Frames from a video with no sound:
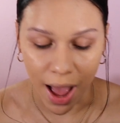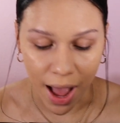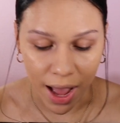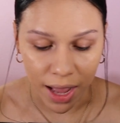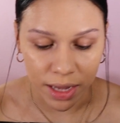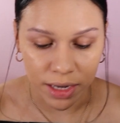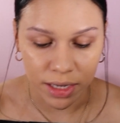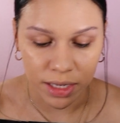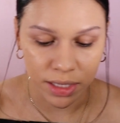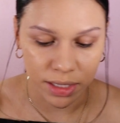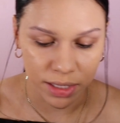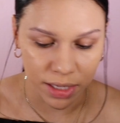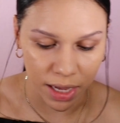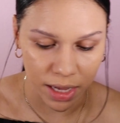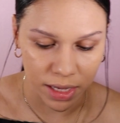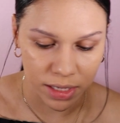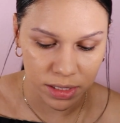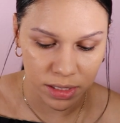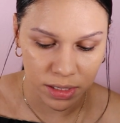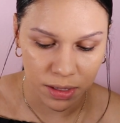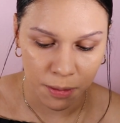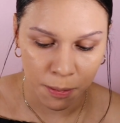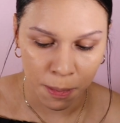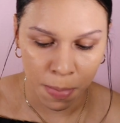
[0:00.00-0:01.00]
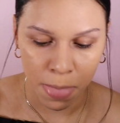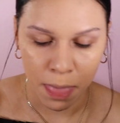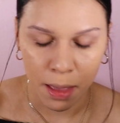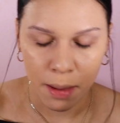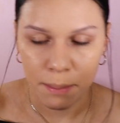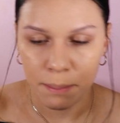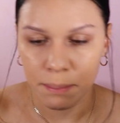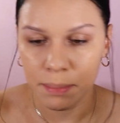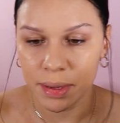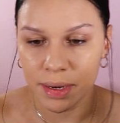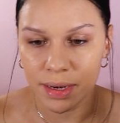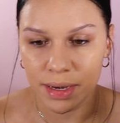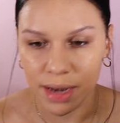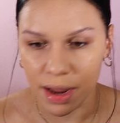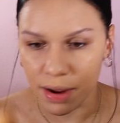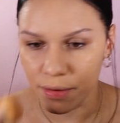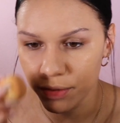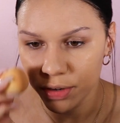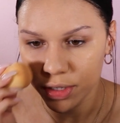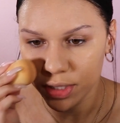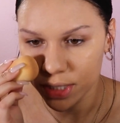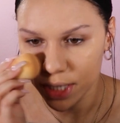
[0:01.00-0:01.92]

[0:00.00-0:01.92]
Acne, yes, but never